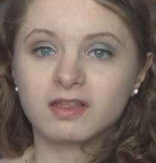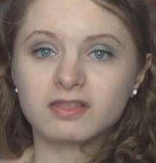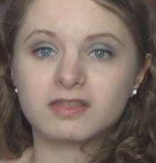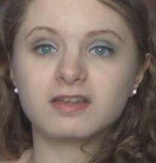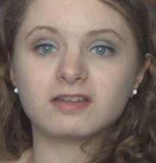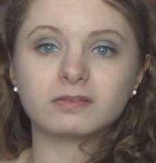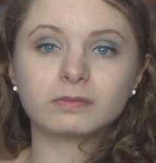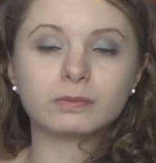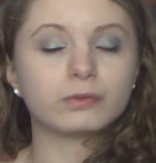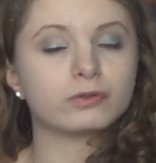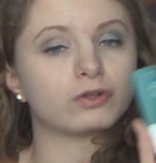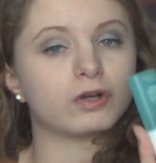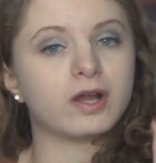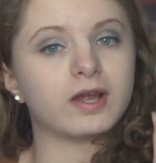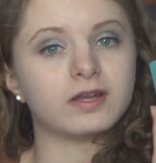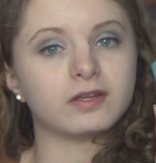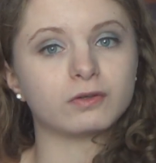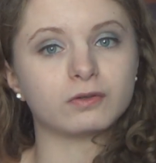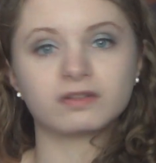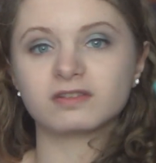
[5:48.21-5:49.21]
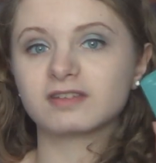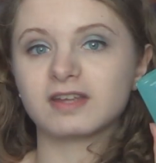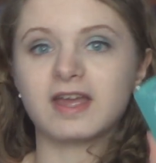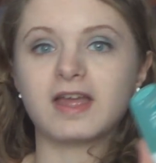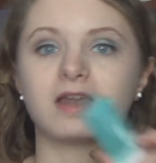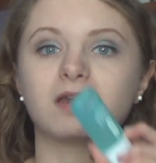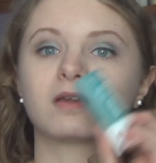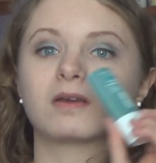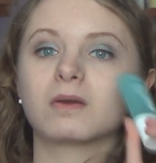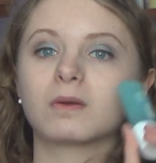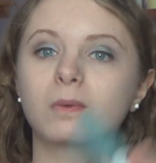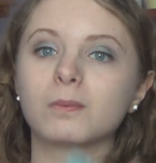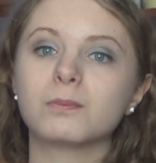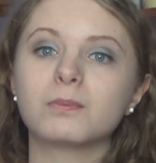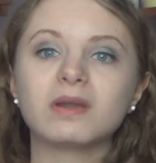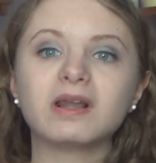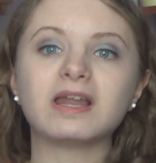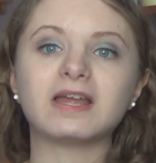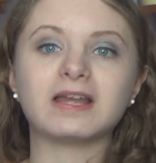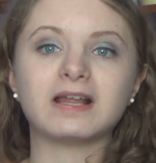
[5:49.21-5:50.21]
this will dry out your skin
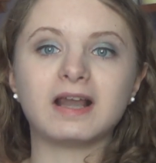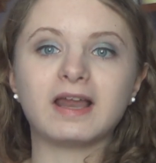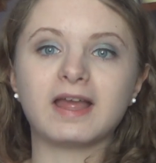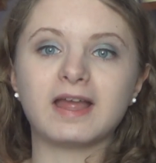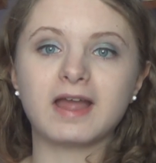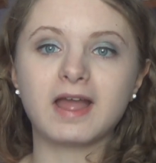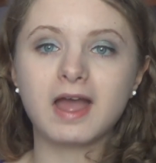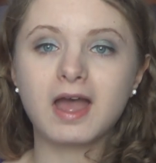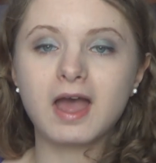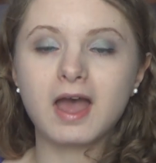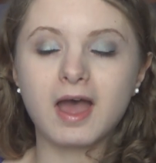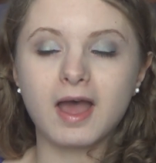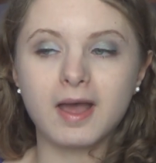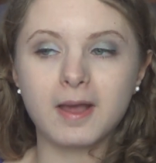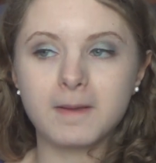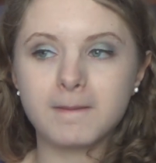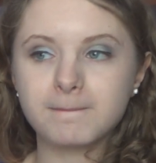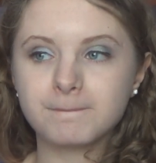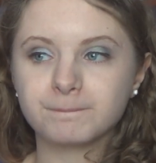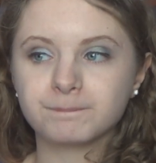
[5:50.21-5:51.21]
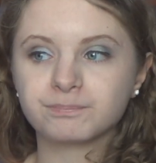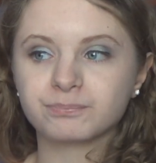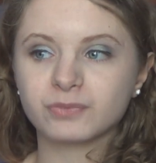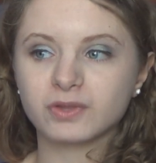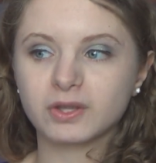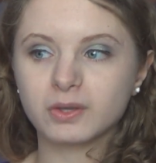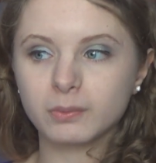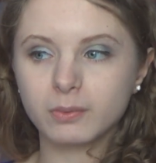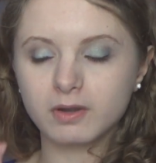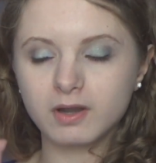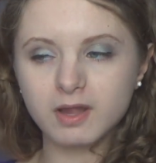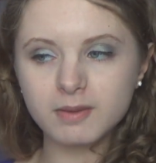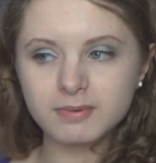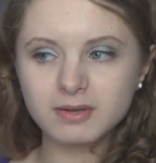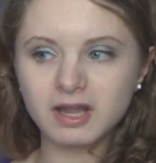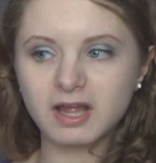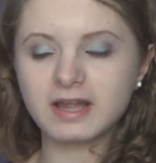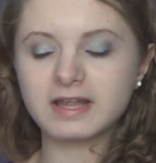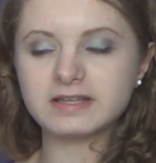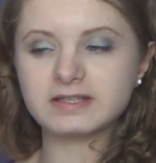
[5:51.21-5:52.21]
completely. When I
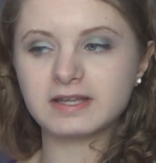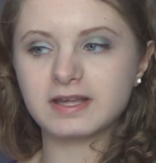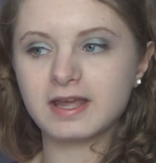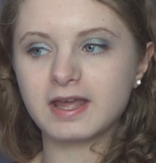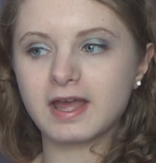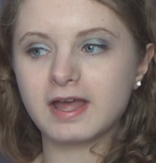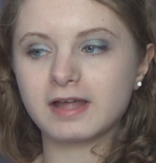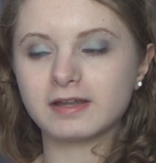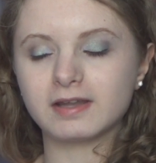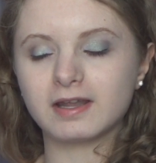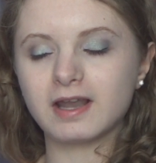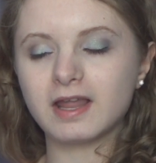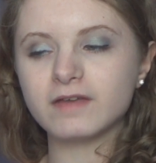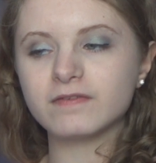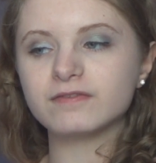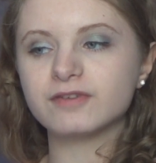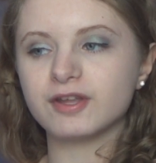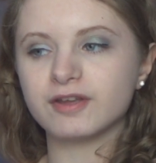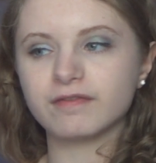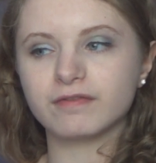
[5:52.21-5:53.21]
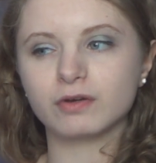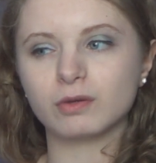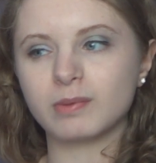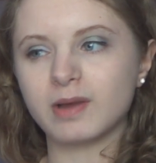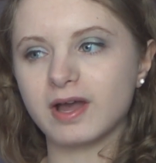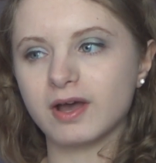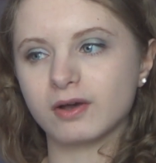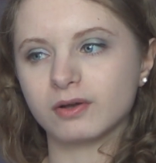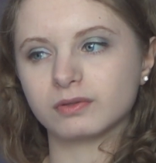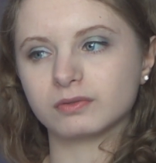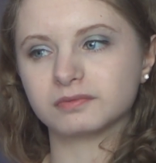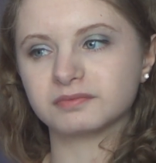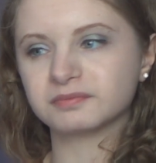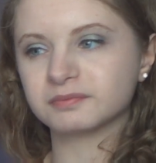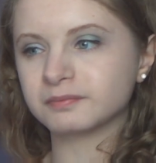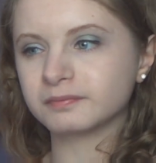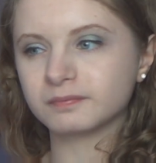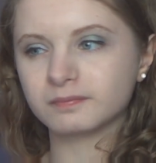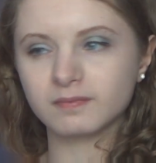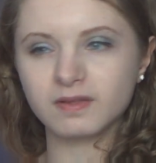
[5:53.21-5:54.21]
applied it and I left it for about
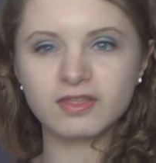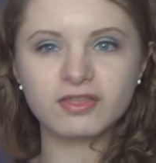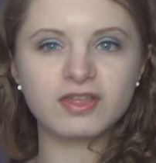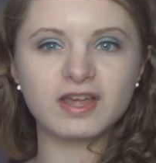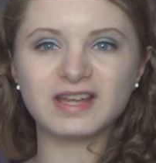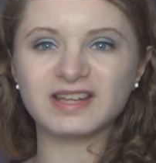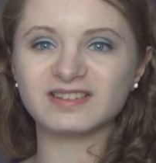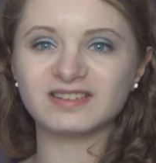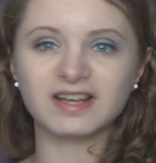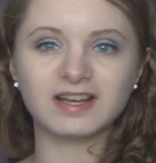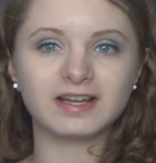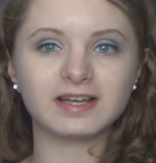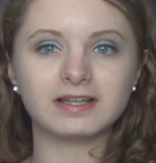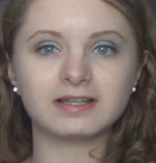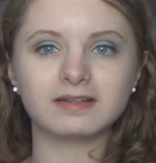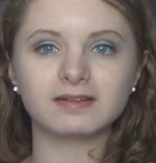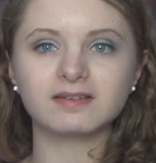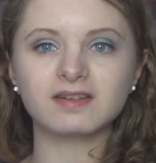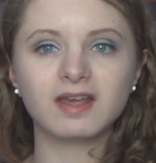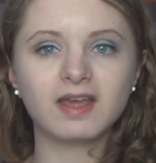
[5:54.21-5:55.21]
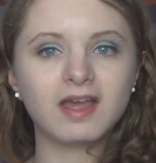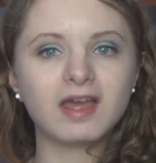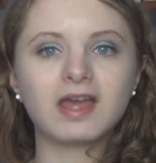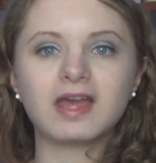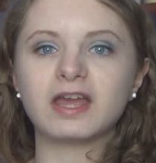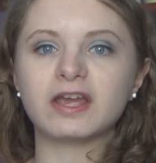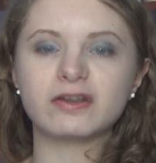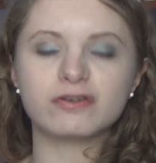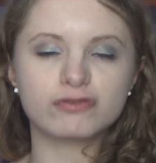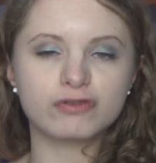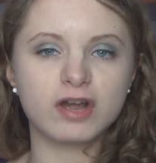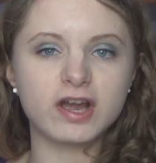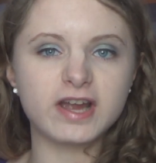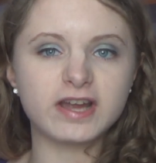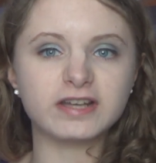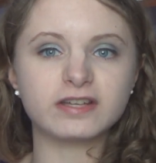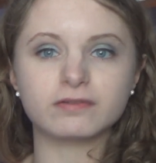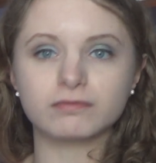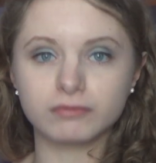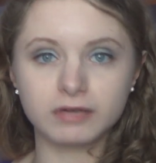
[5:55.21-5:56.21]
30 seconds, it
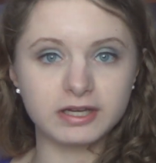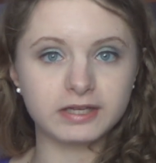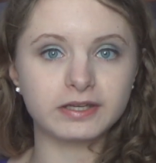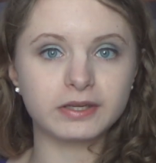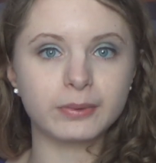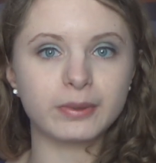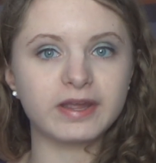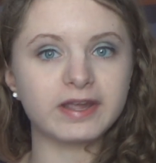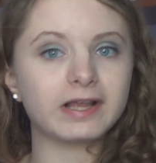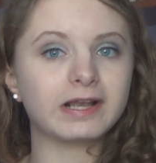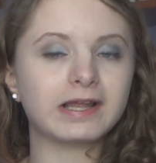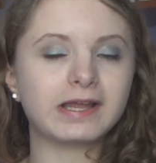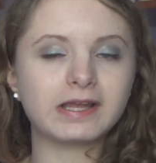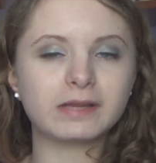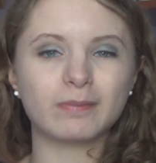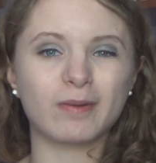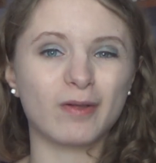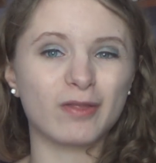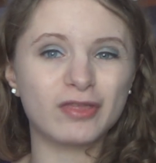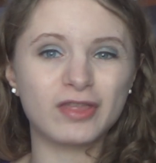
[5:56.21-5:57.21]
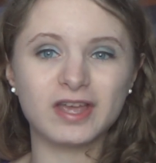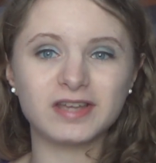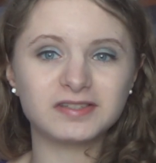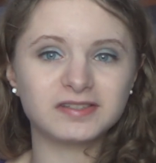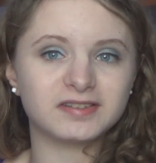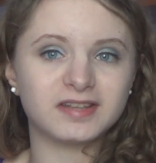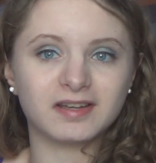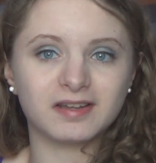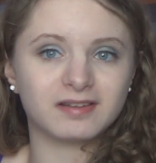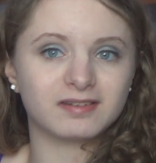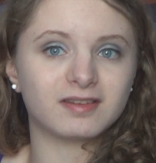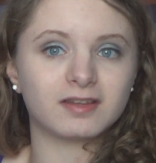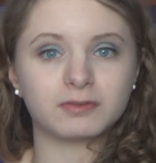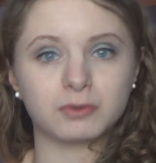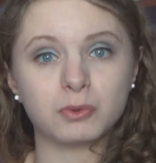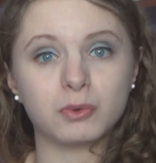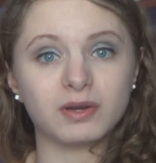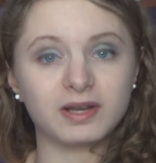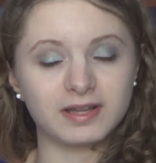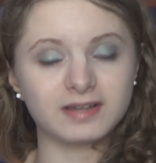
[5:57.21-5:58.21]
dried really quickly. About 30 seconds,
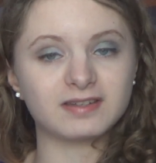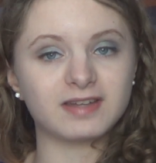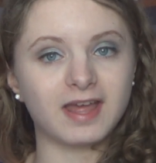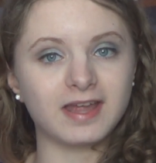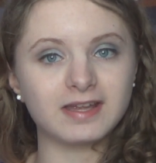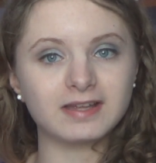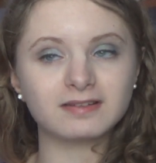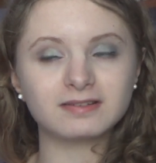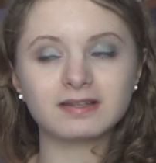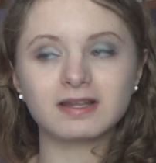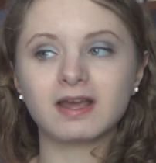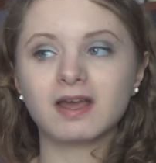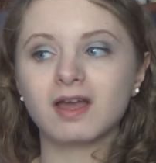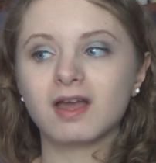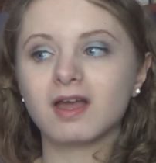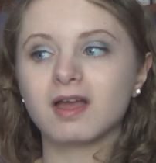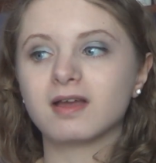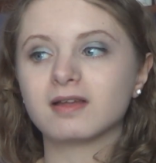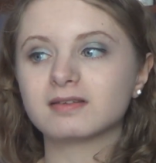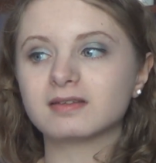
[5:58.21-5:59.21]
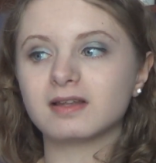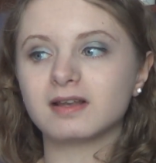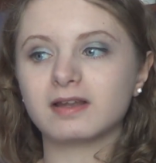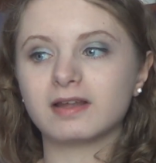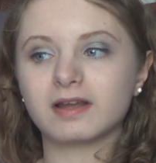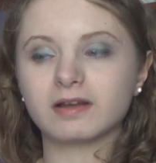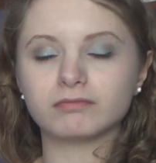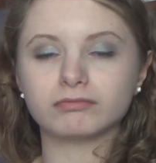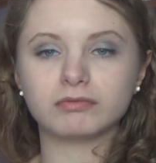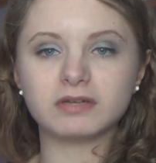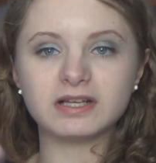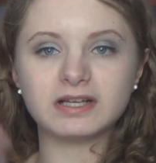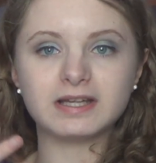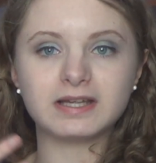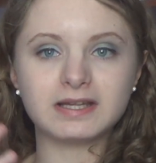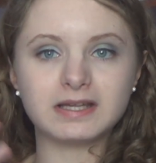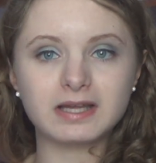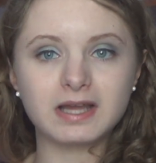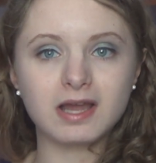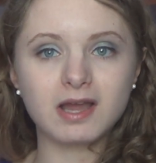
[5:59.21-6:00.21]
that's all it takes to
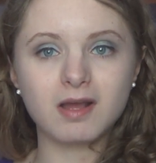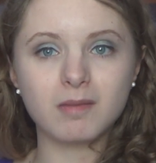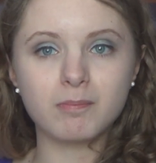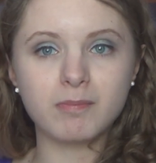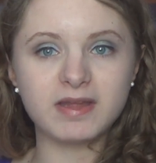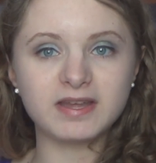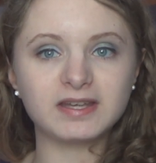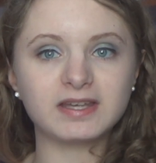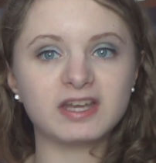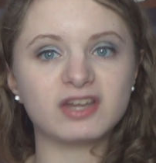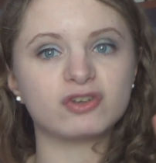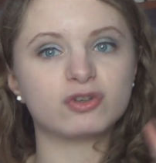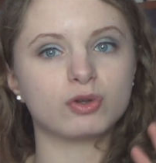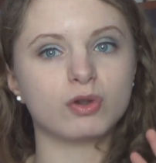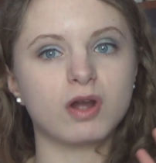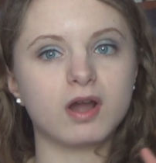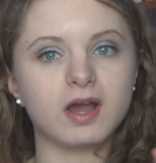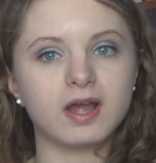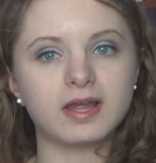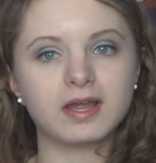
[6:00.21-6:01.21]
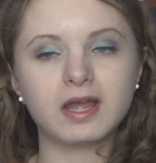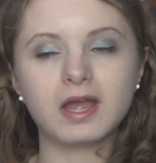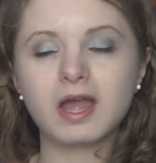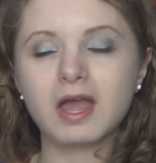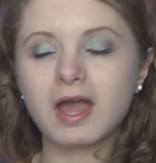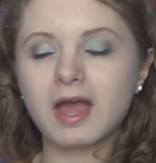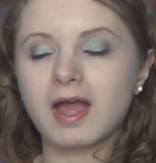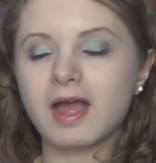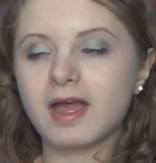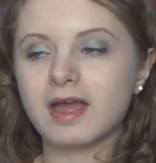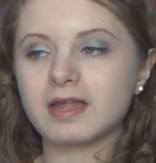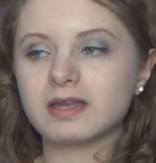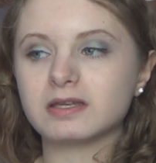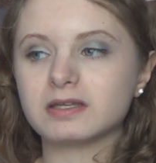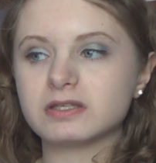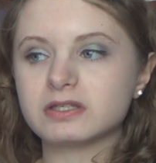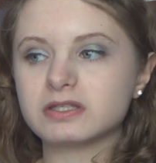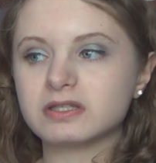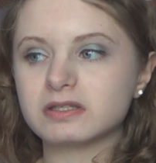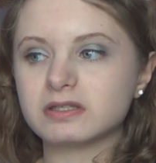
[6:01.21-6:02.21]
really make it dry,
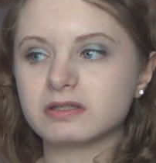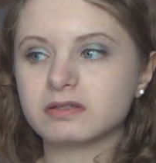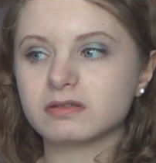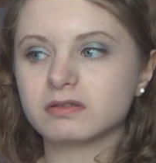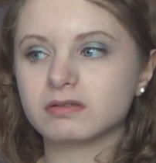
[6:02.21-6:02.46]
and